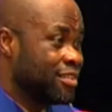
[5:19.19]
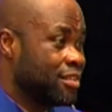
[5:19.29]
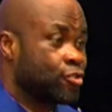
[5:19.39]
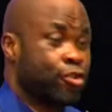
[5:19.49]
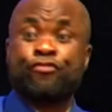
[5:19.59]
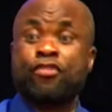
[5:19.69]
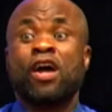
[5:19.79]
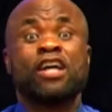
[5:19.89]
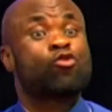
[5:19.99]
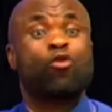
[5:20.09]
So everywhere
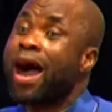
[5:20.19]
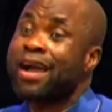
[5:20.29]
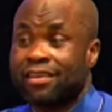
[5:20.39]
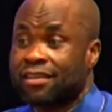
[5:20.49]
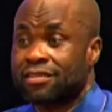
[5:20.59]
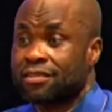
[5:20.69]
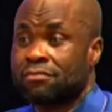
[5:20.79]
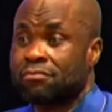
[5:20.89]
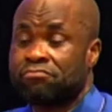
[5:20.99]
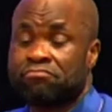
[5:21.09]
is quiet
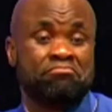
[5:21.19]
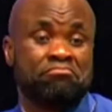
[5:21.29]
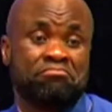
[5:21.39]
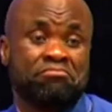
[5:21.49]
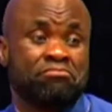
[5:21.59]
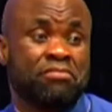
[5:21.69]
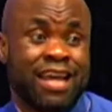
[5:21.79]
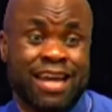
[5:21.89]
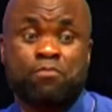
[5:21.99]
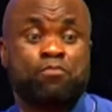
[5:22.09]
and
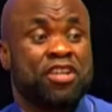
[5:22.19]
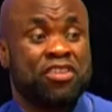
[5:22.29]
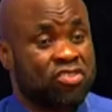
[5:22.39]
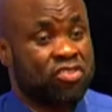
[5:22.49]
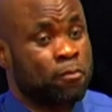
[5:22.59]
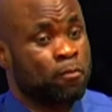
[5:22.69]
at peace.